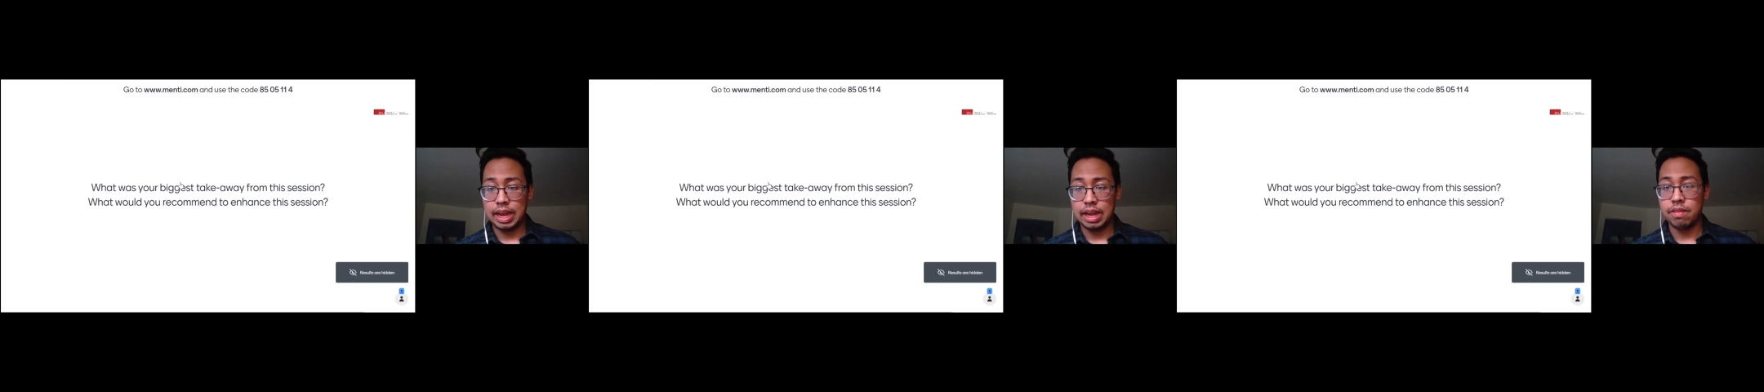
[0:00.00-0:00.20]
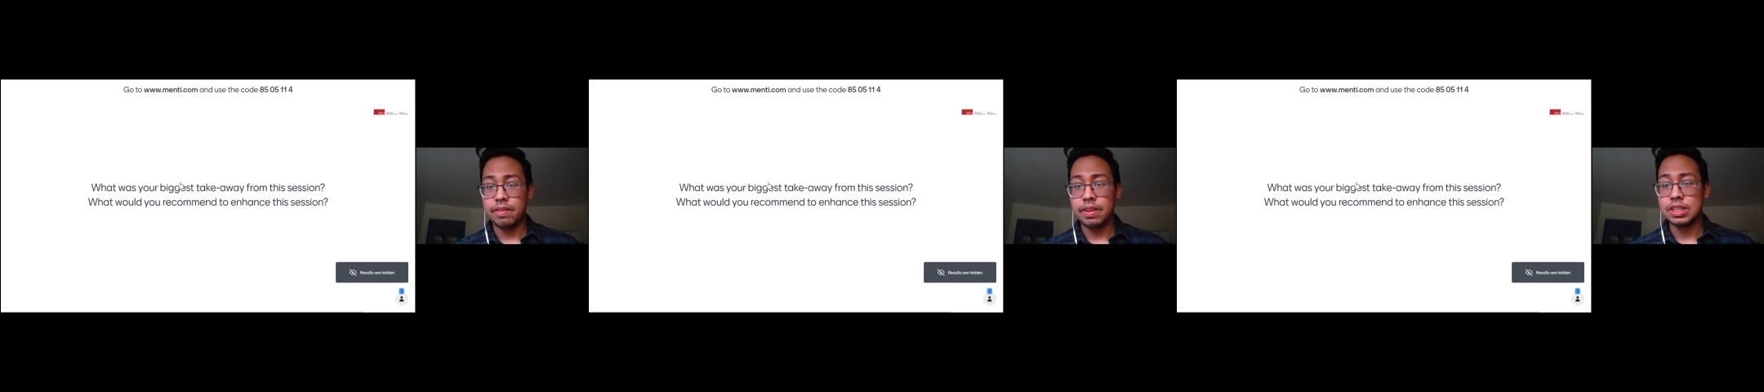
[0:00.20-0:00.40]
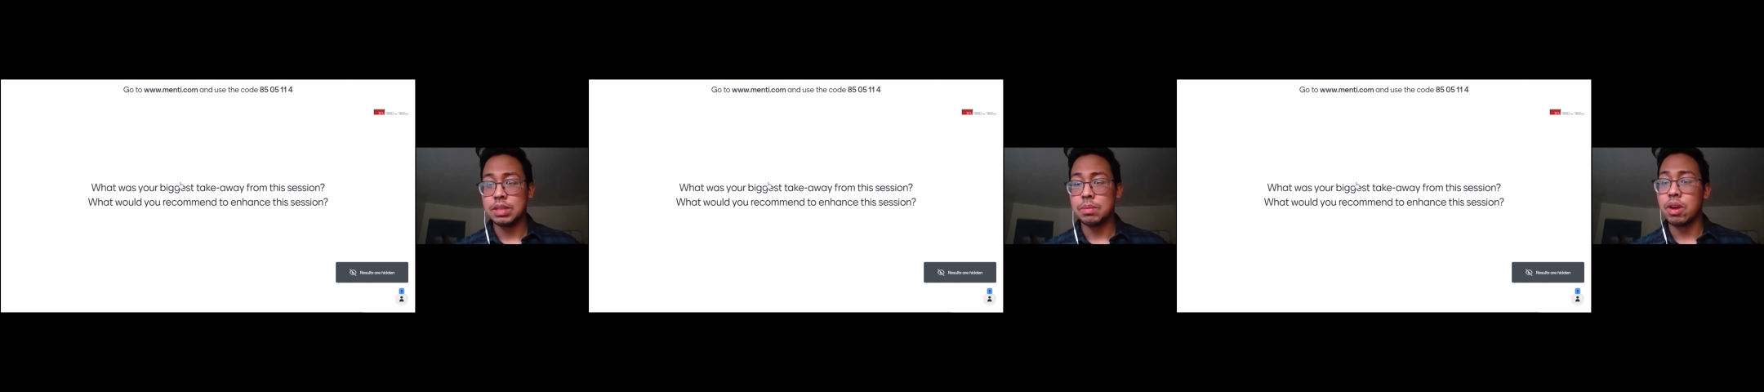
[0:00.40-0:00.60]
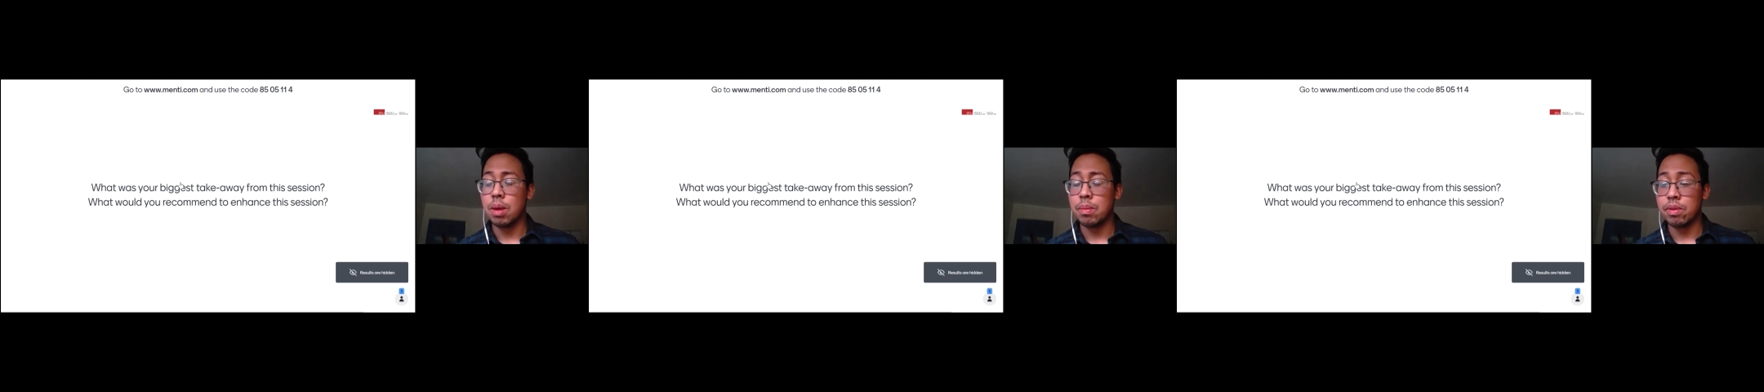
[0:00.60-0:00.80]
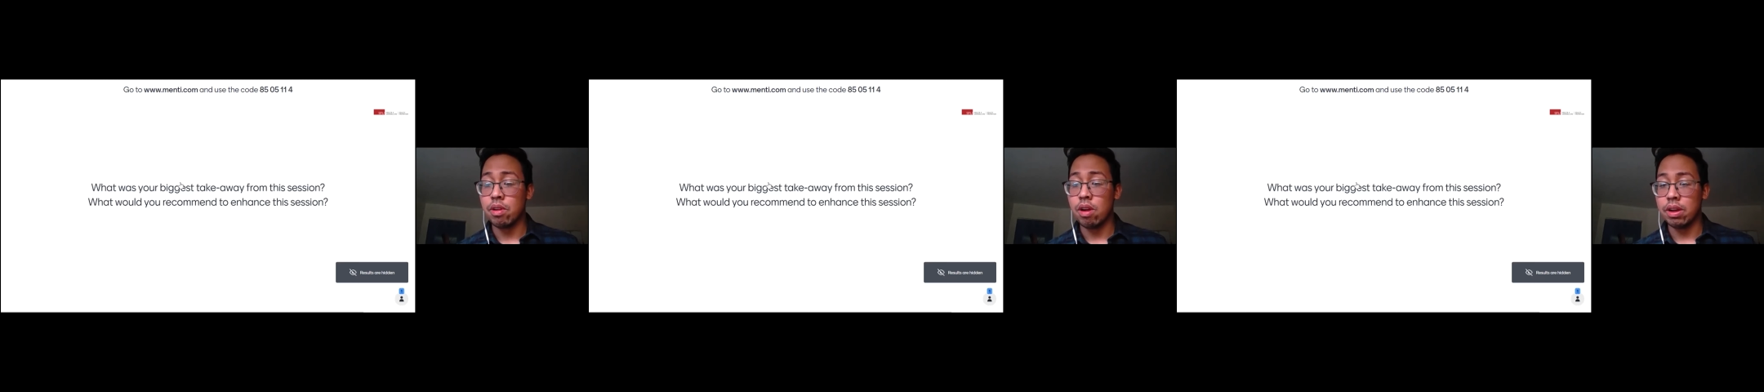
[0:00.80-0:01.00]
of feel some
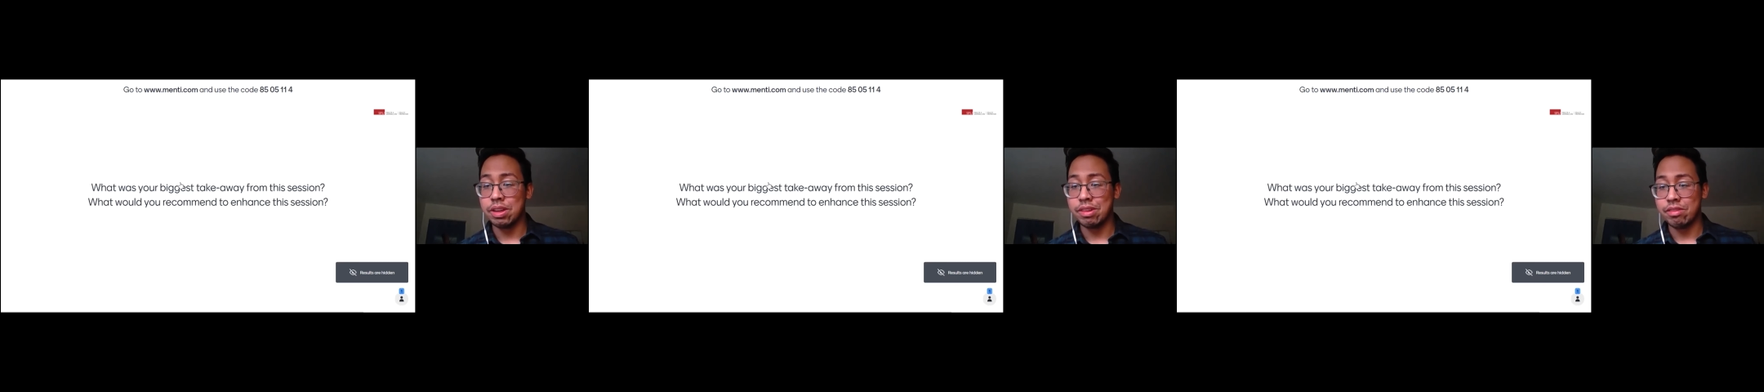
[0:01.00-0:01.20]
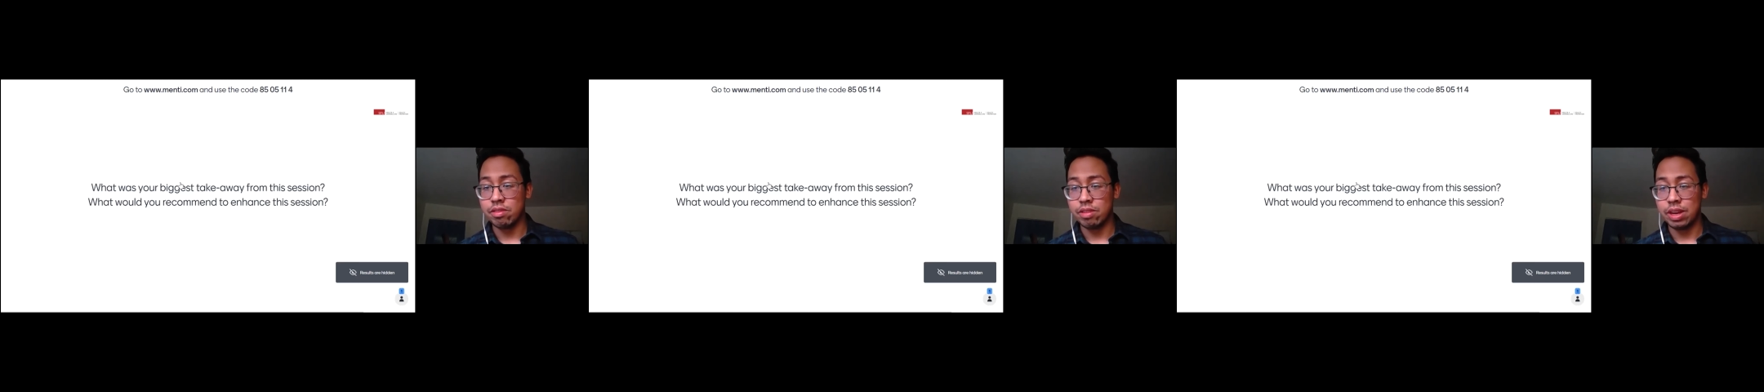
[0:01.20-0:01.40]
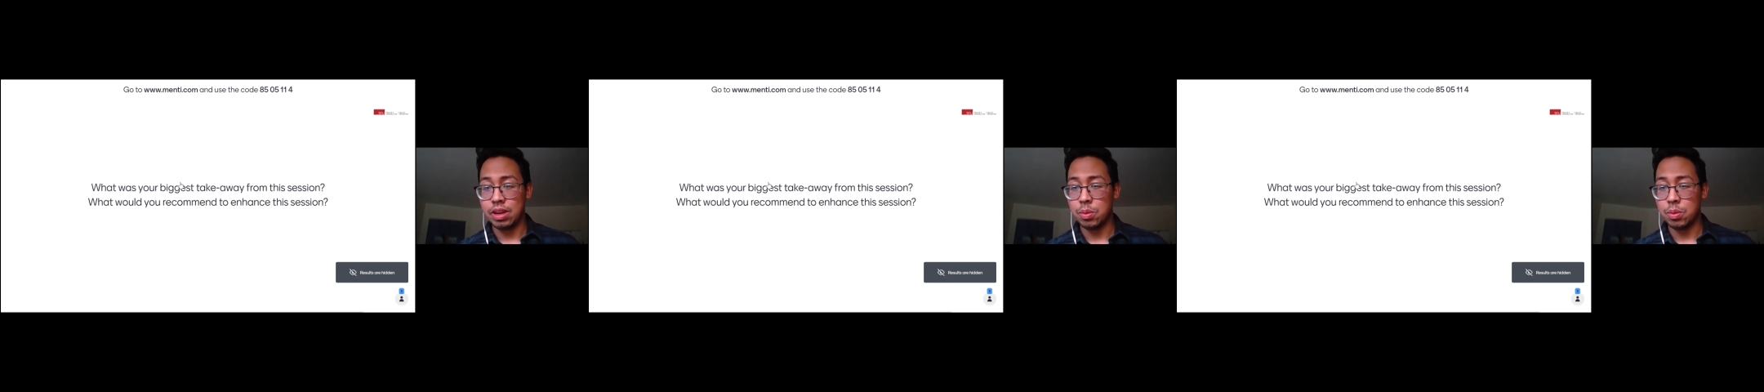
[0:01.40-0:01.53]
camaraderie